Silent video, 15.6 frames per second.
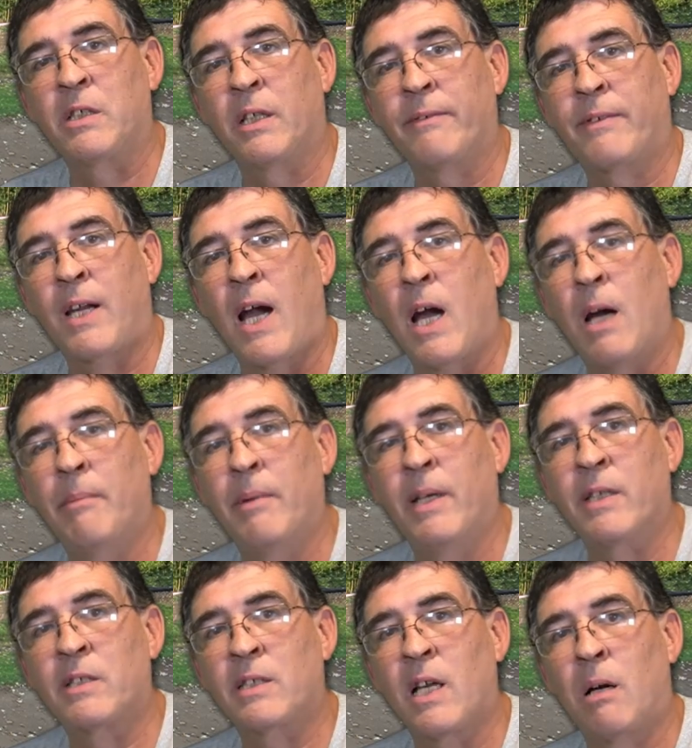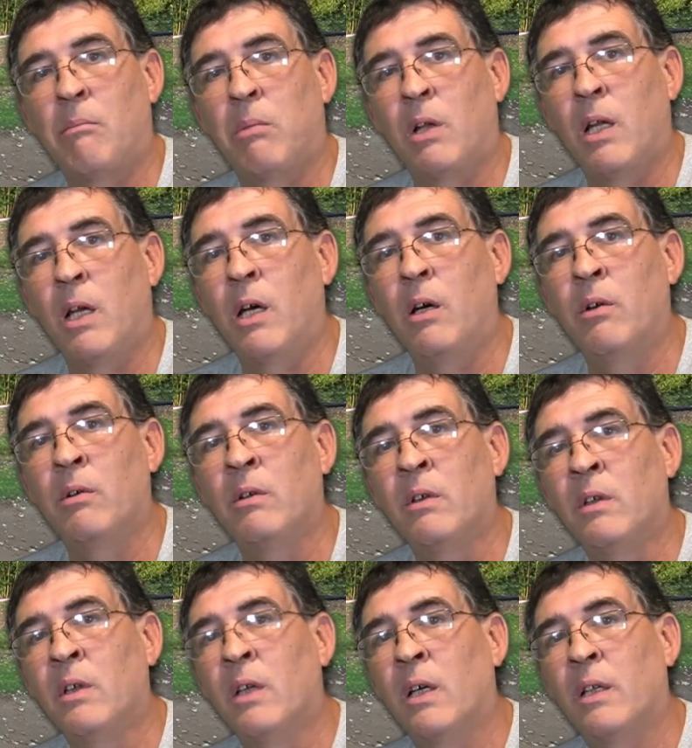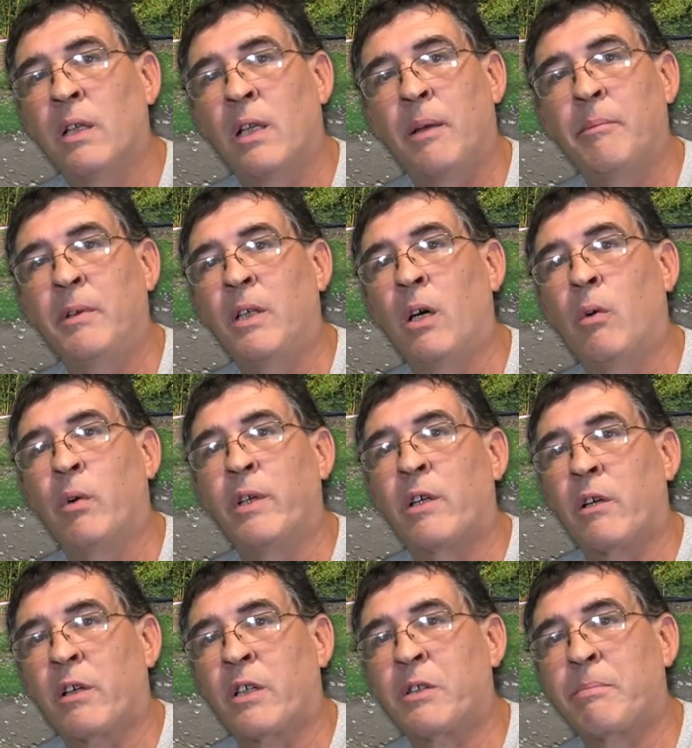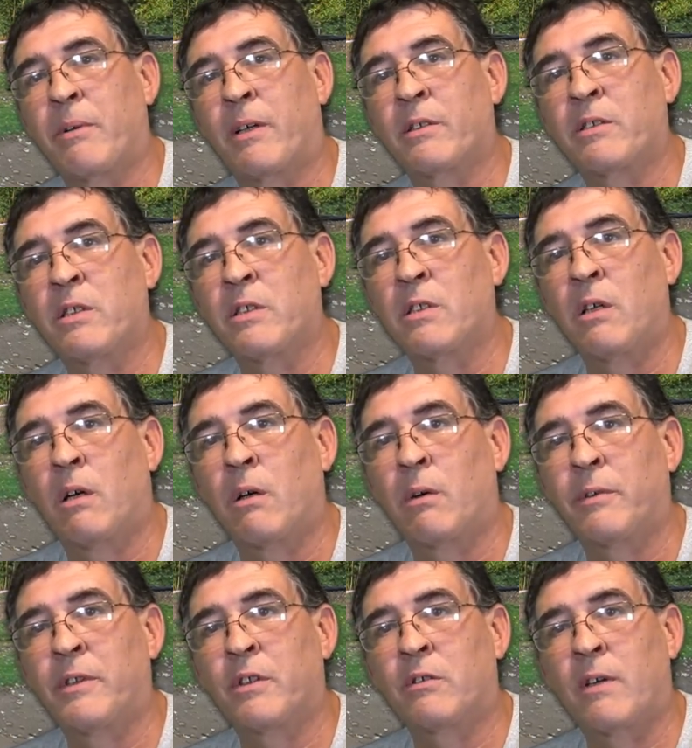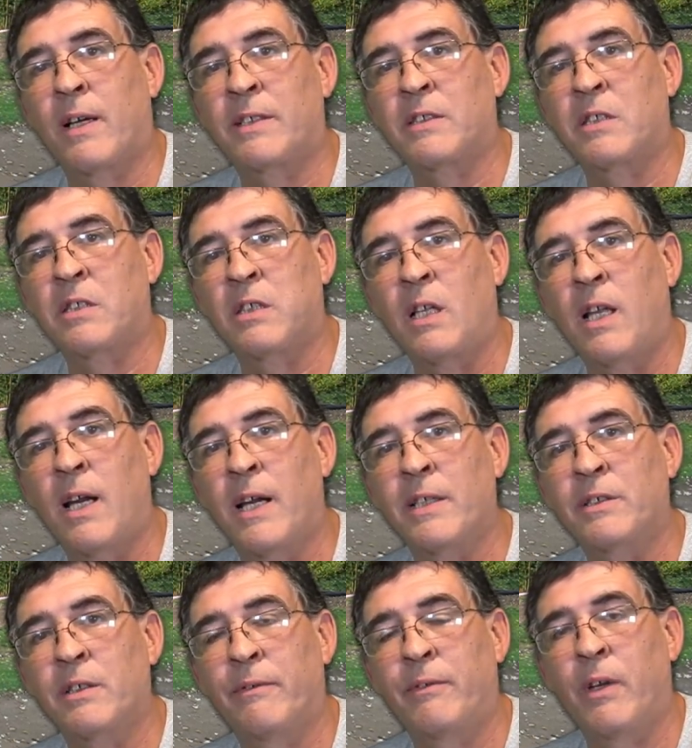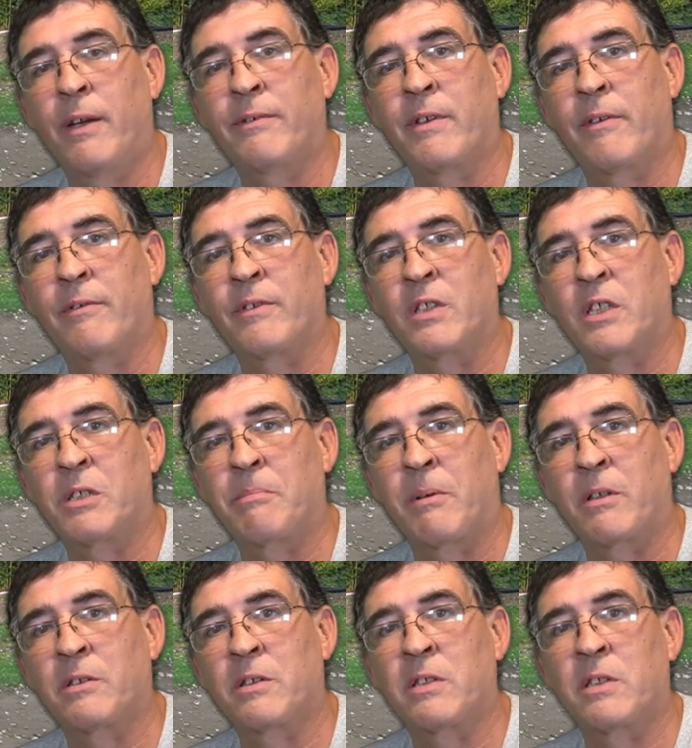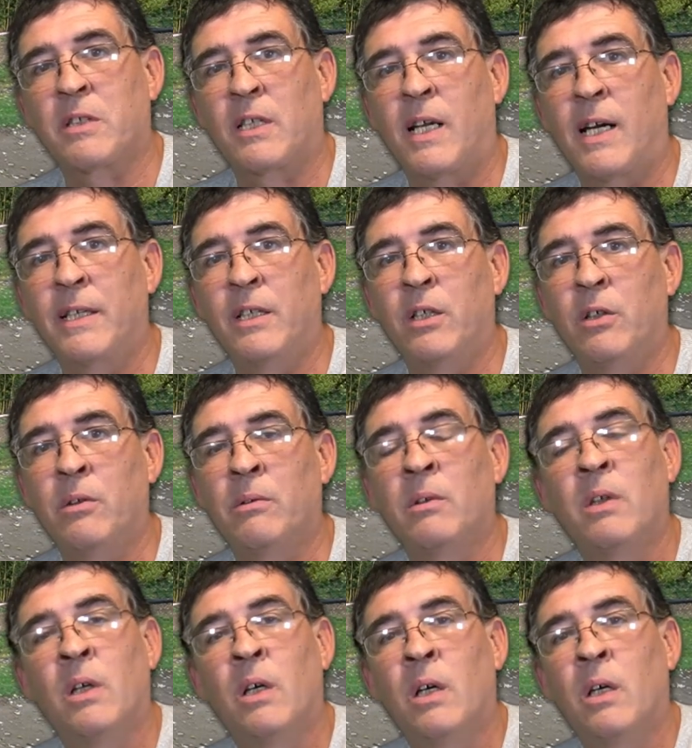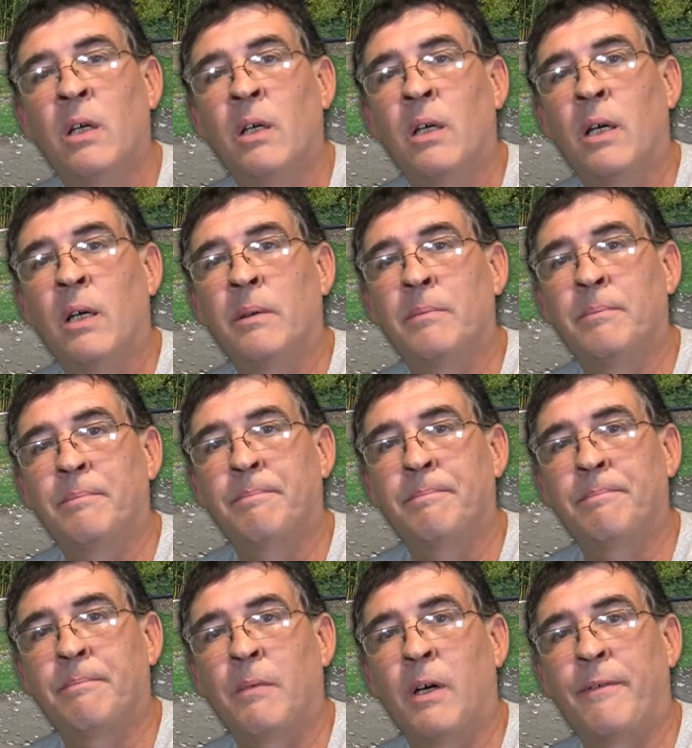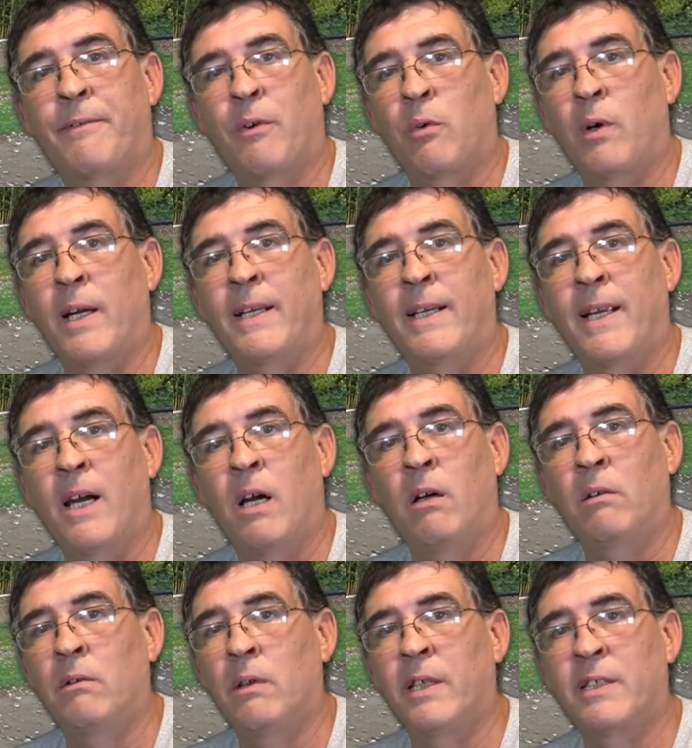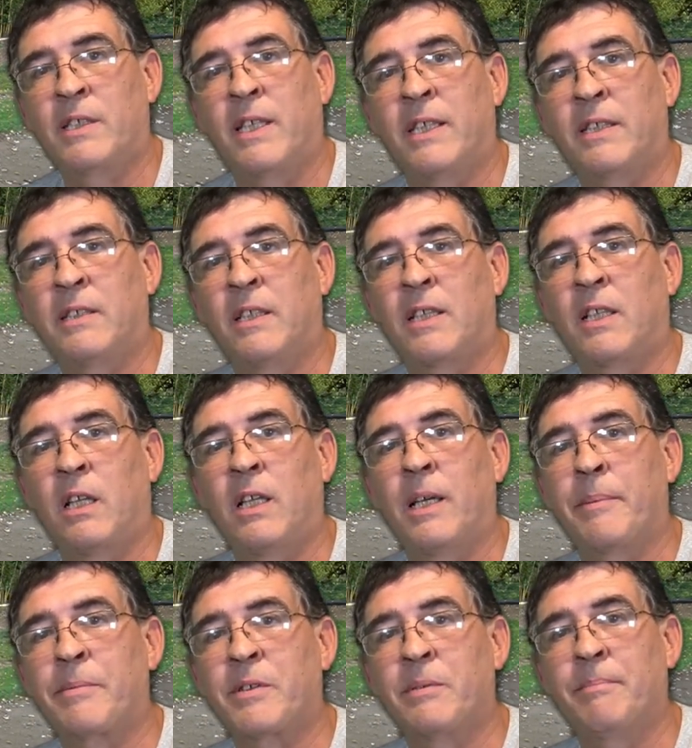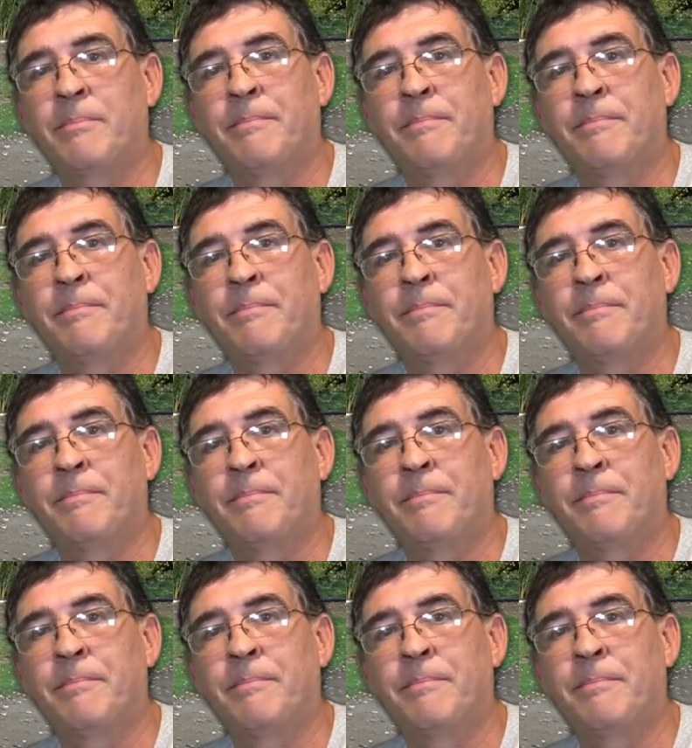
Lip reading: leave comments down below. Let me know what your experiences are with the Traxxas Slash, if you have different experiences than I do. But for right now, let's get to the clips.